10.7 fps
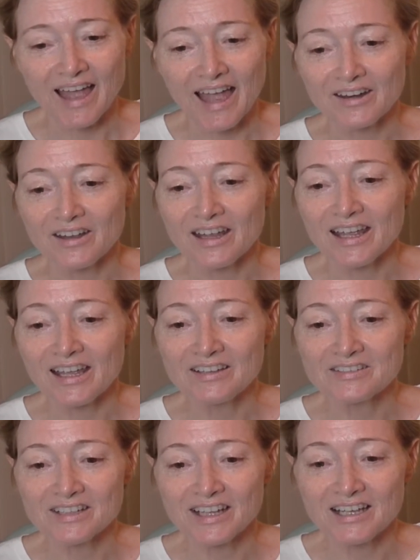And
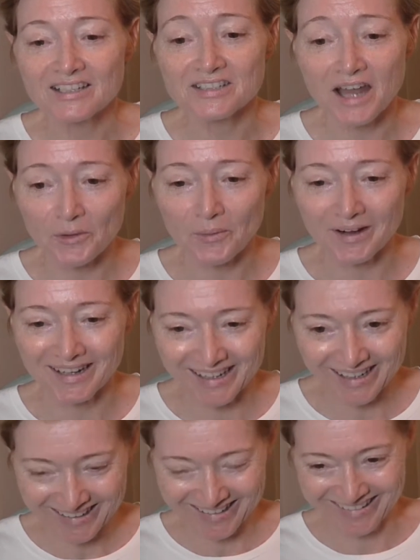here's another one
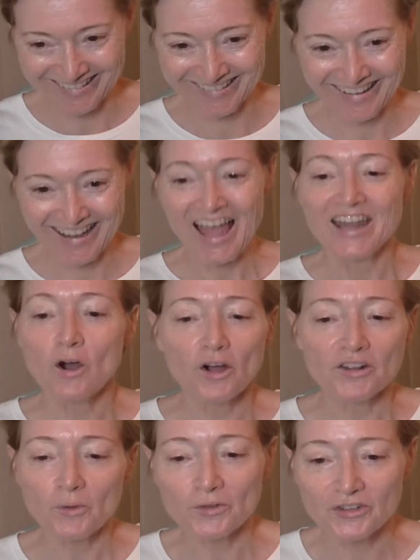here. Now, I
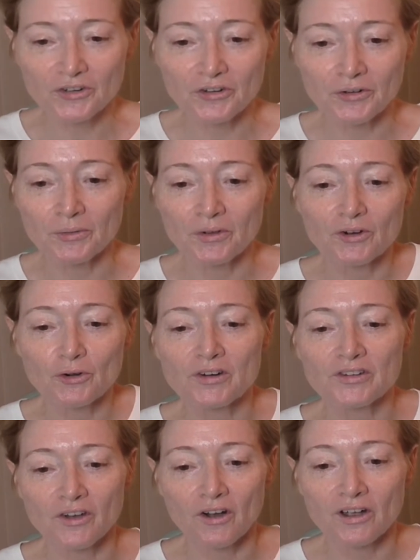don't want you to
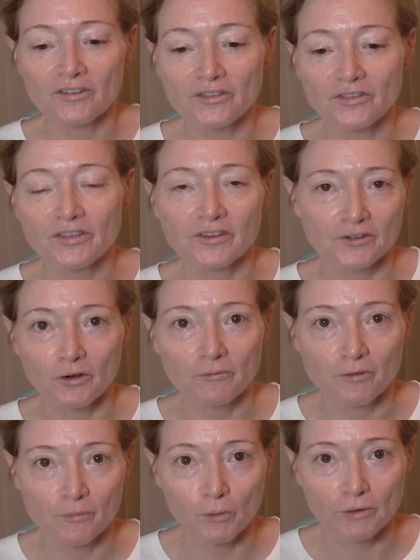criticise this
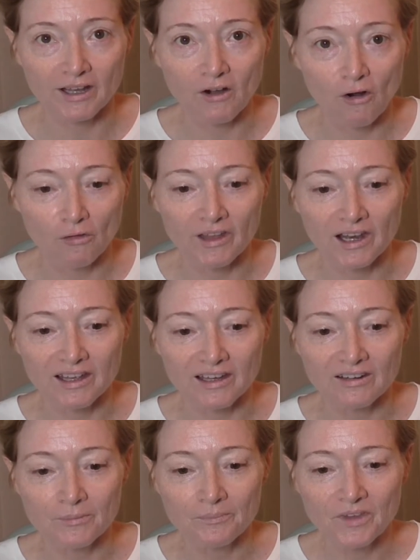dog for pulling on the
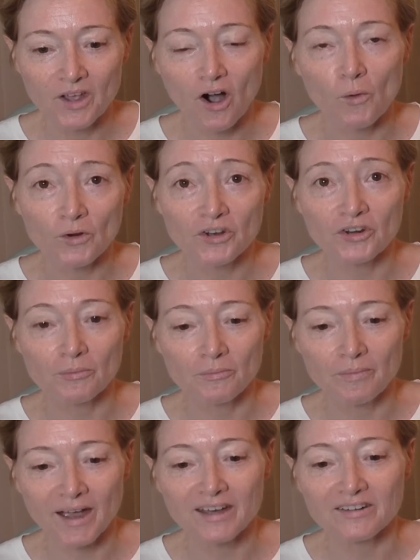lead. I want you to
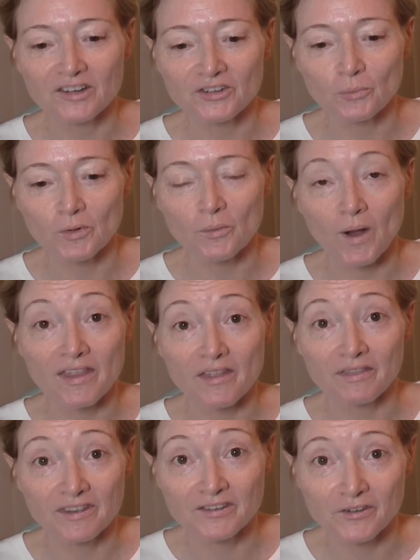pay attention with the way
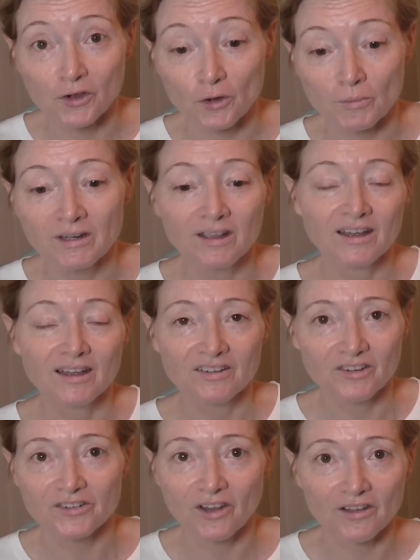that this human,
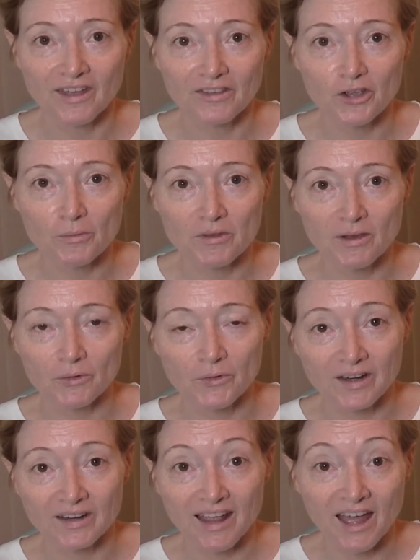just like the other human that was
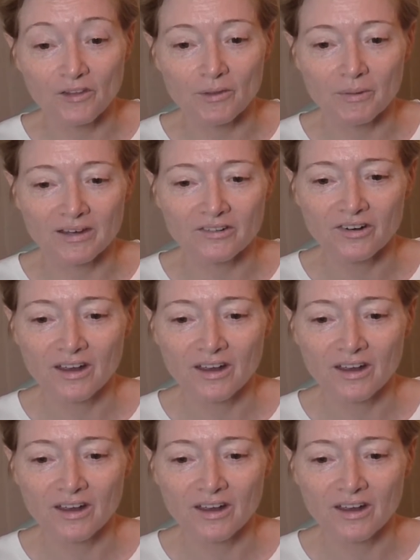sitting down on the bench,